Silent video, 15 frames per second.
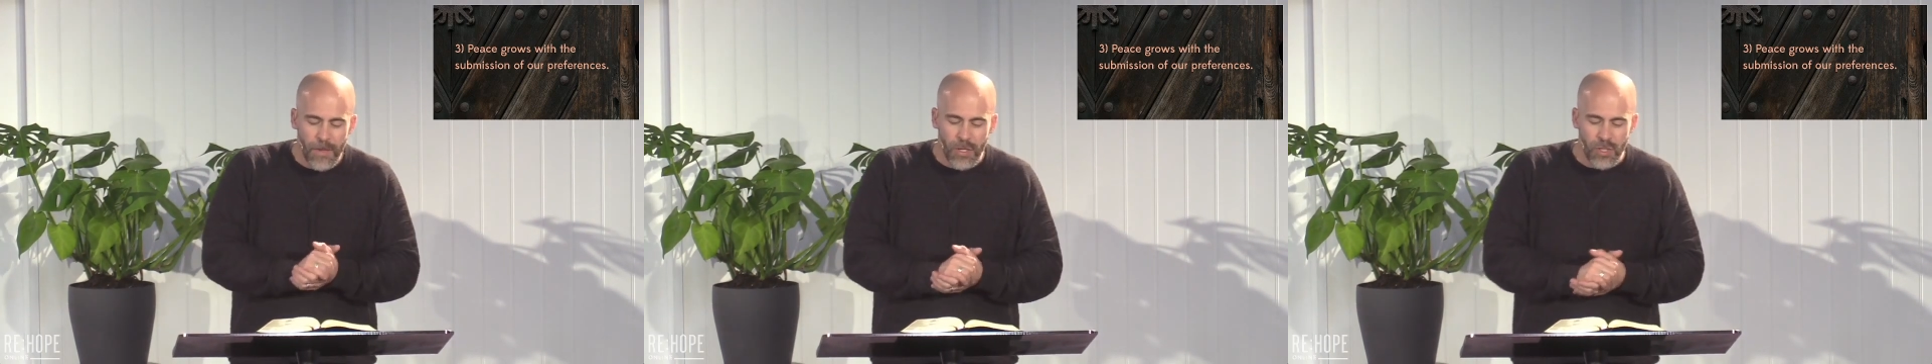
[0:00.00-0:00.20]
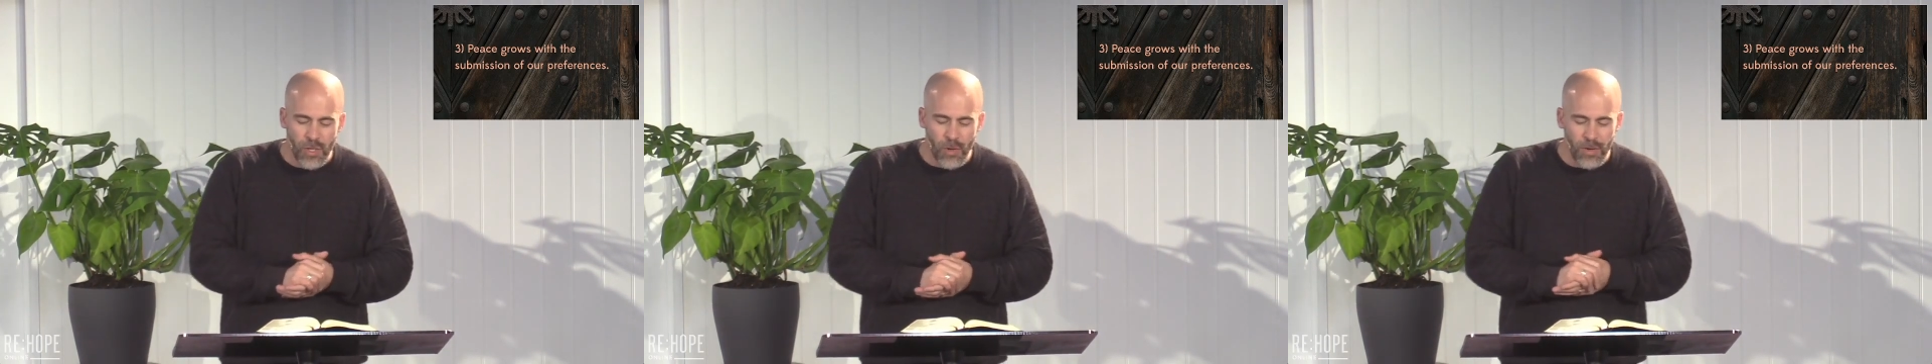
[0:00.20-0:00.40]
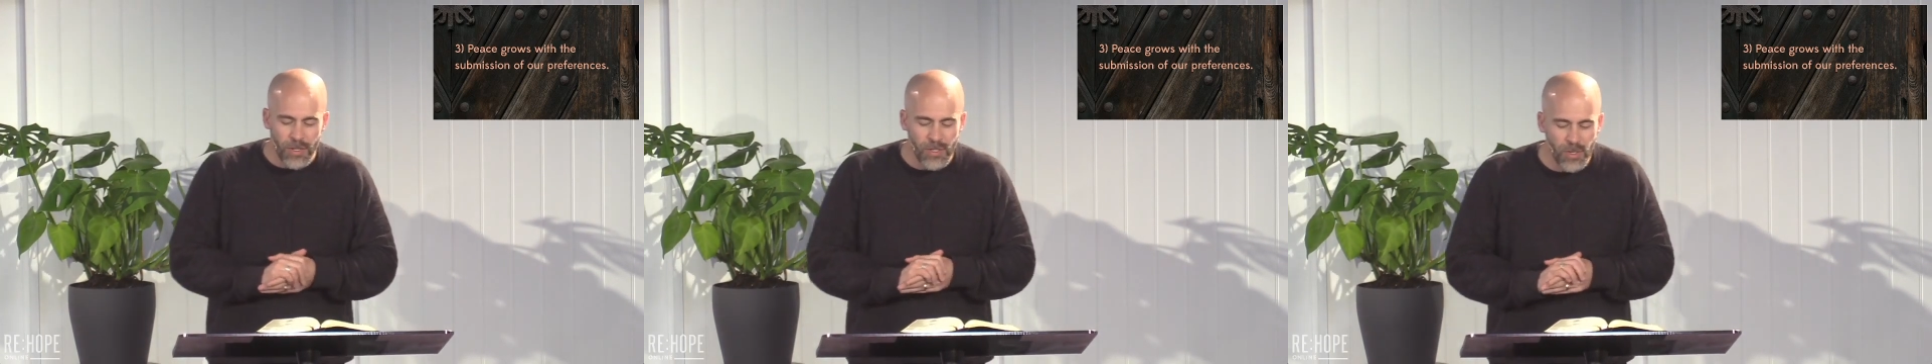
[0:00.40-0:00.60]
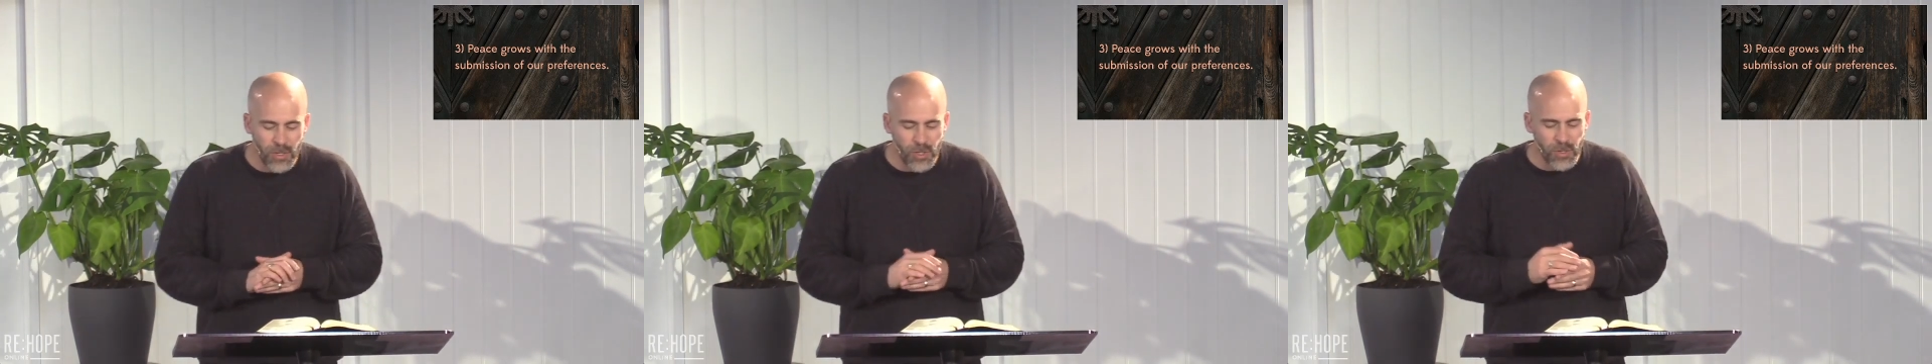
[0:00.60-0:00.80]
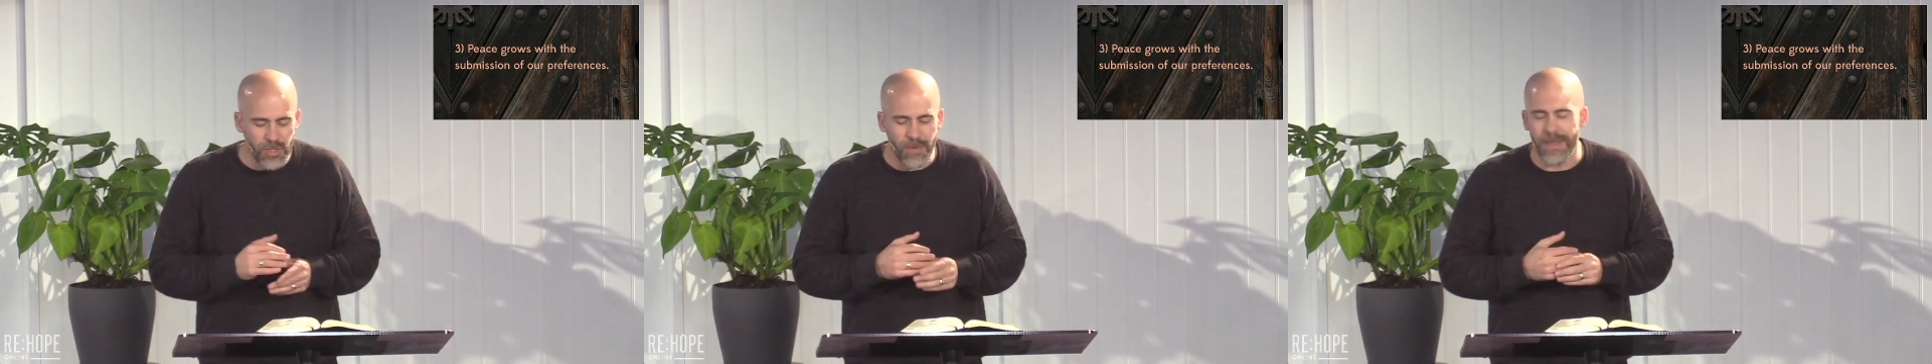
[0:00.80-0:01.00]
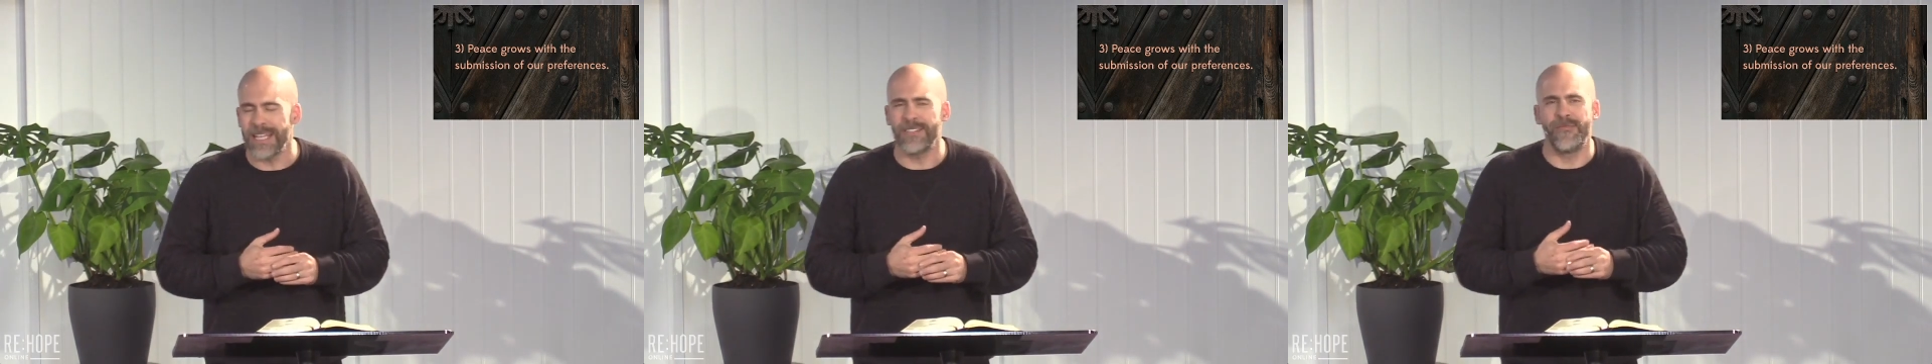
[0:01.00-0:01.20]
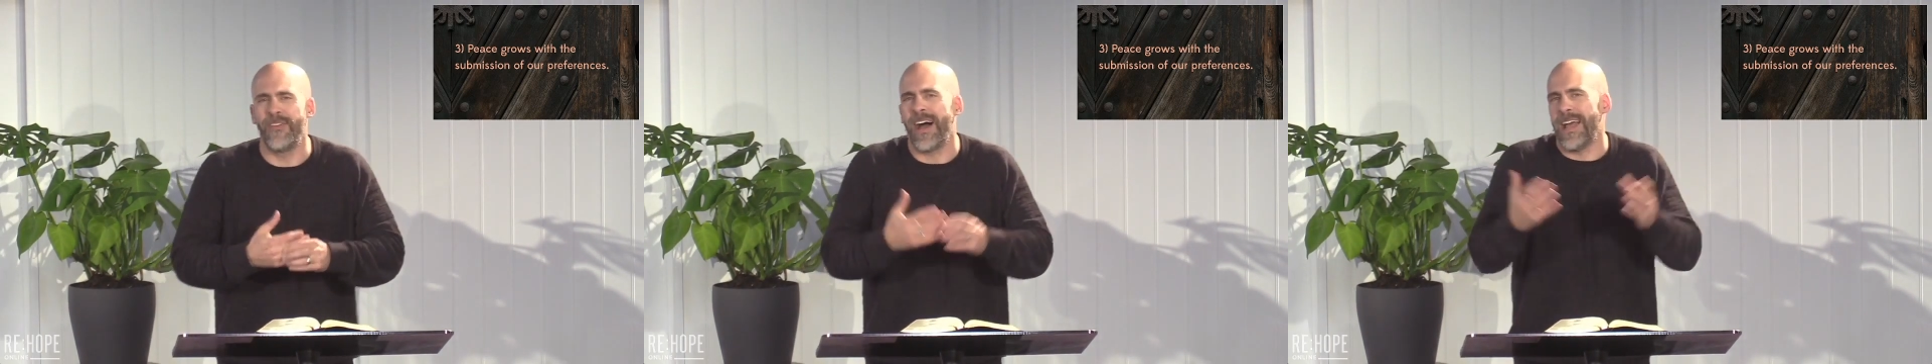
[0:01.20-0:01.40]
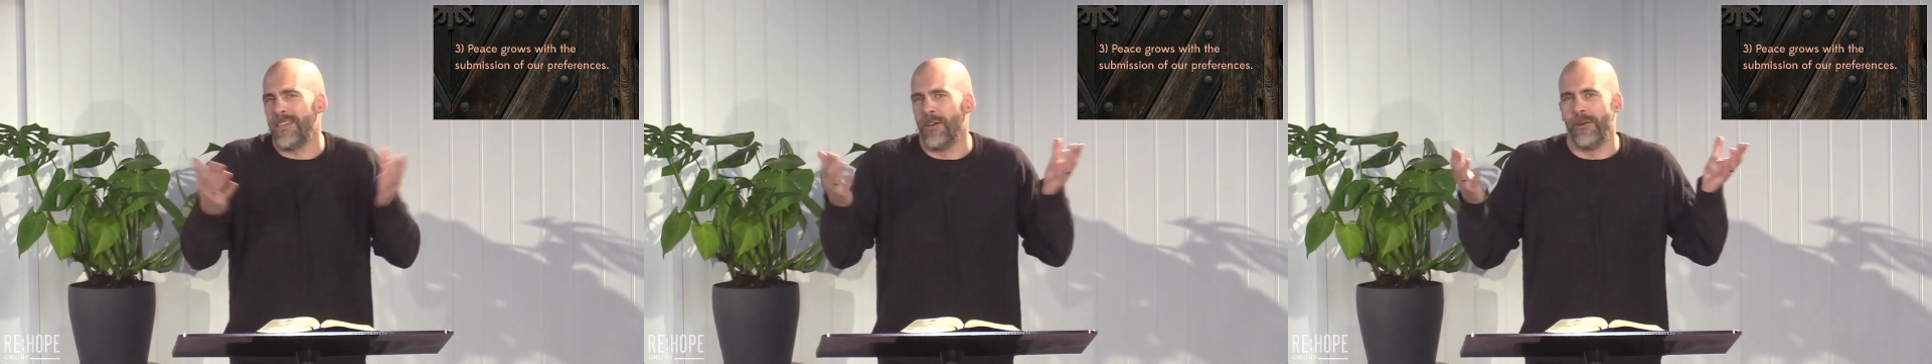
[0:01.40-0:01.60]
So Jerusalem, it's
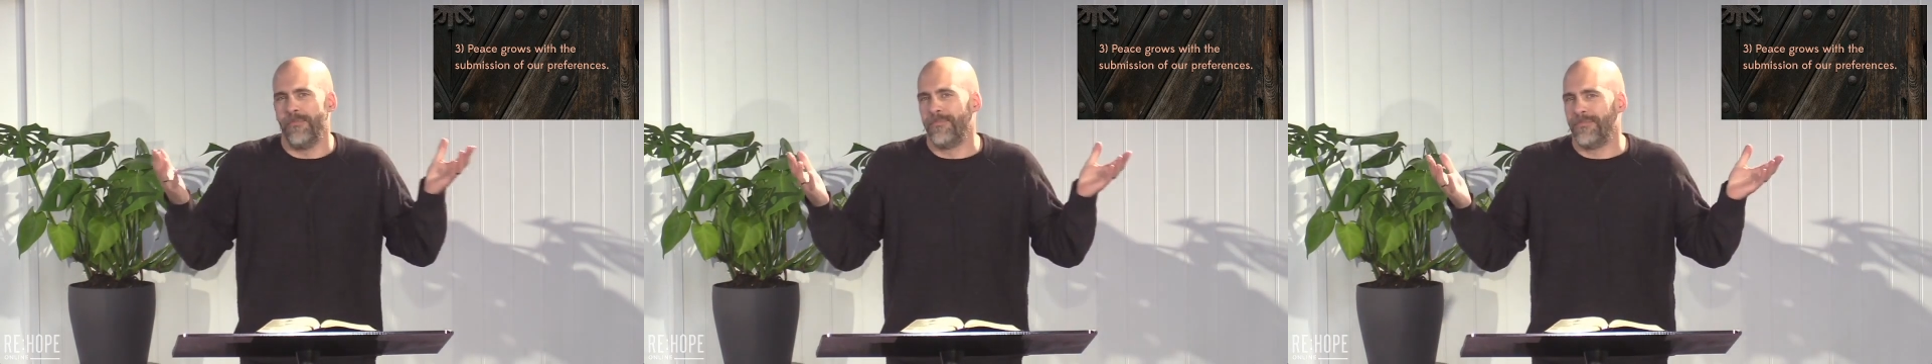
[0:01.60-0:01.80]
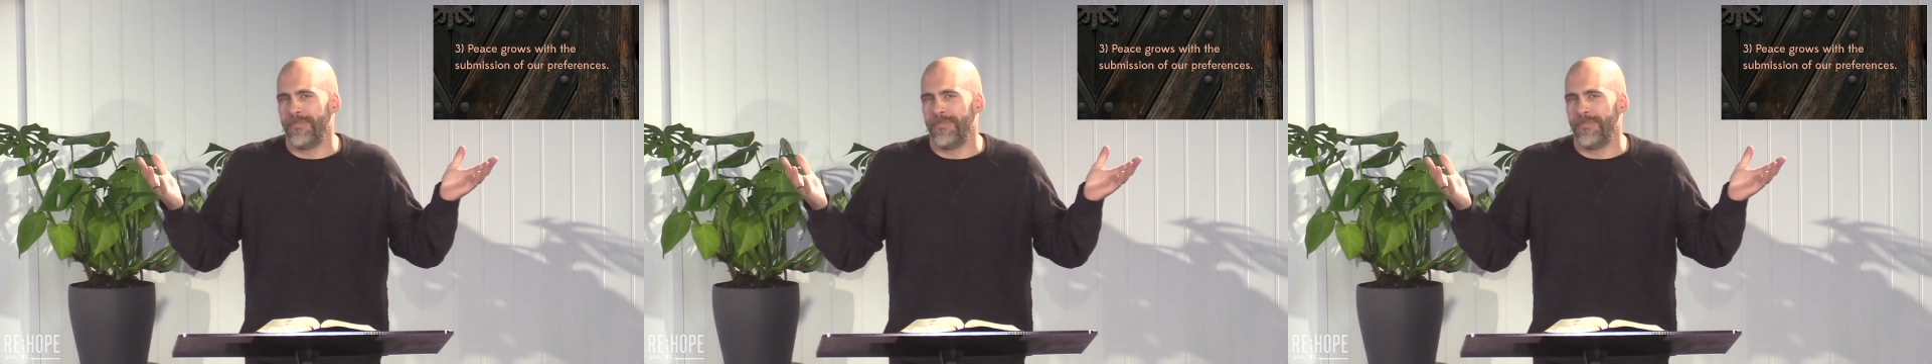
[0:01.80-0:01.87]
fine though.